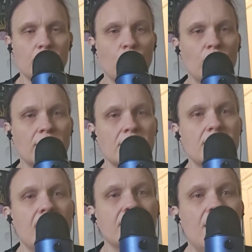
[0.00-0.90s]
pulling the
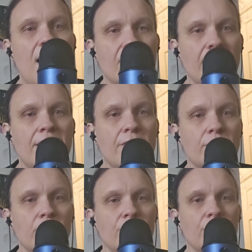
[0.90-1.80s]
sound a lot right here
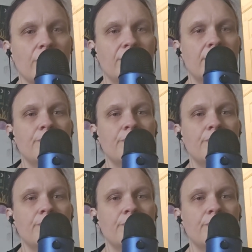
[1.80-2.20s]
from the front.